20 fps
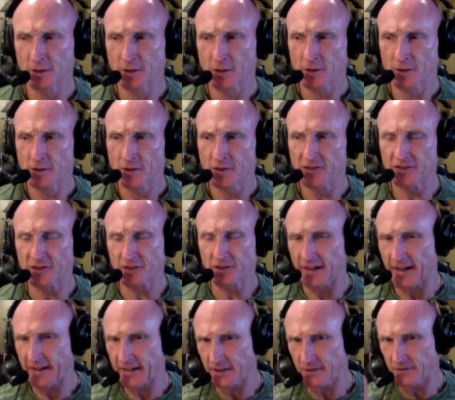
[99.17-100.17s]

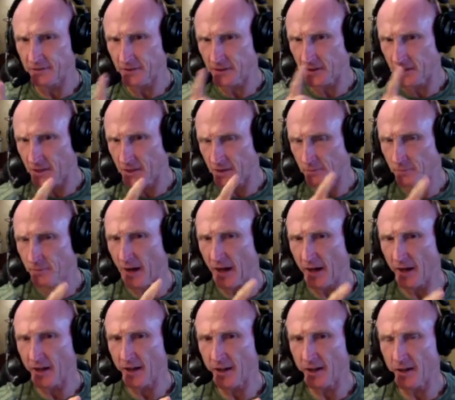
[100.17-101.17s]
selectively
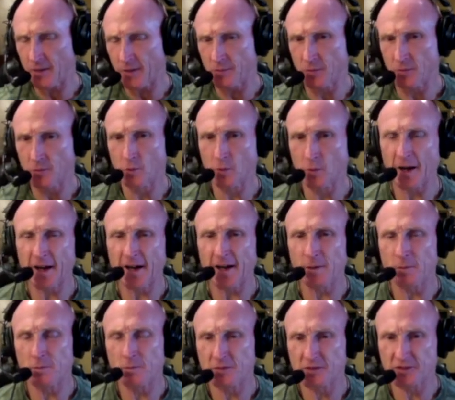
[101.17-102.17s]
buying up
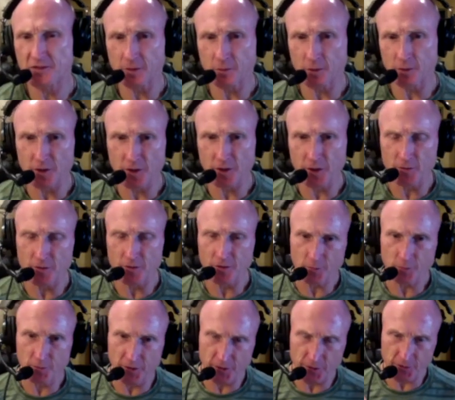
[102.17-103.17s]
rams that were known to
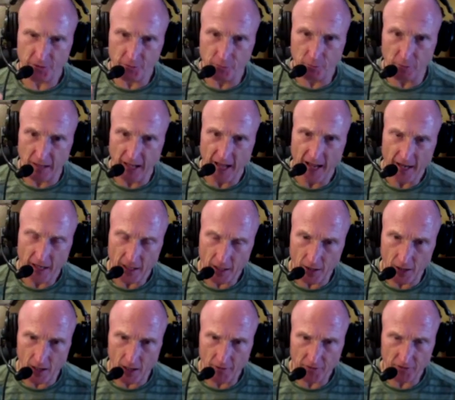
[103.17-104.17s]
produce black
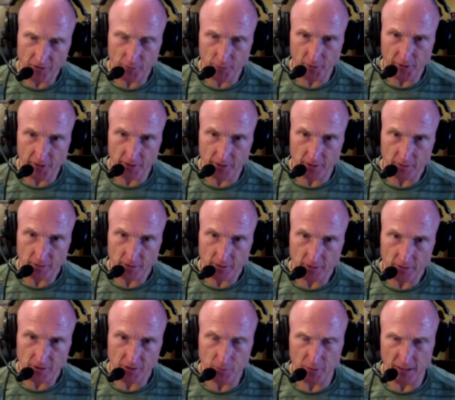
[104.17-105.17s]
offspring, because
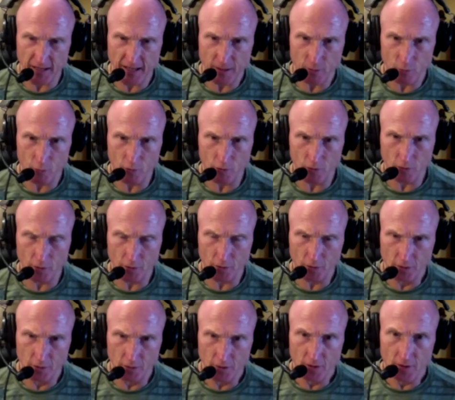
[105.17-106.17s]
black
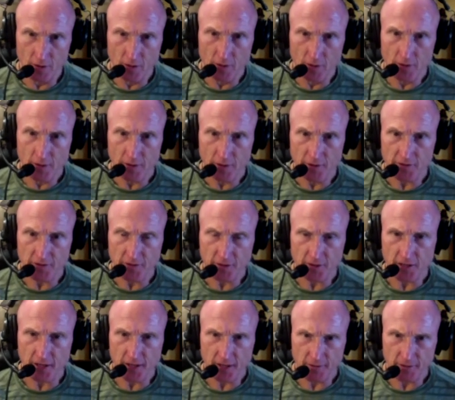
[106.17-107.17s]
wool is a
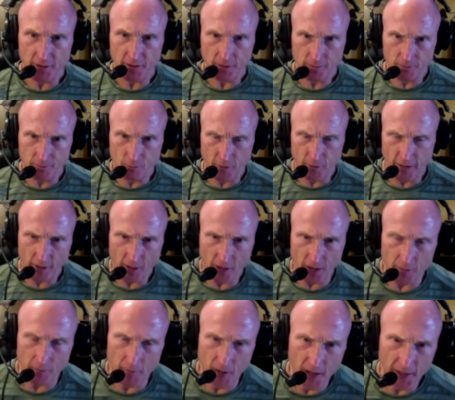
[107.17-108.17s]
kind of a rare
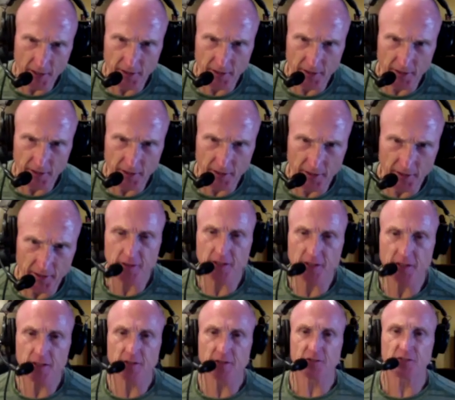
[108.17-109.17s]
commodity in
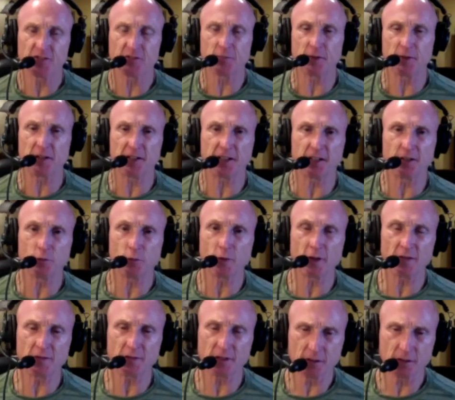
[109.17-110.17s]
the spinning and
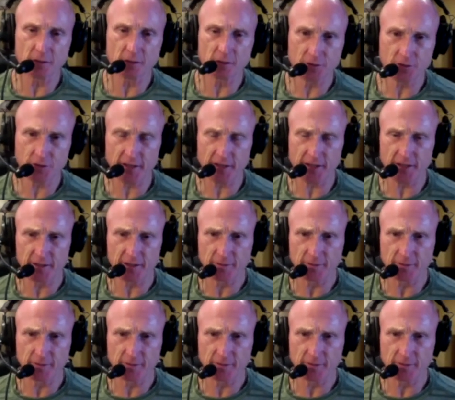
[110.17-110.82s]
weaving trade.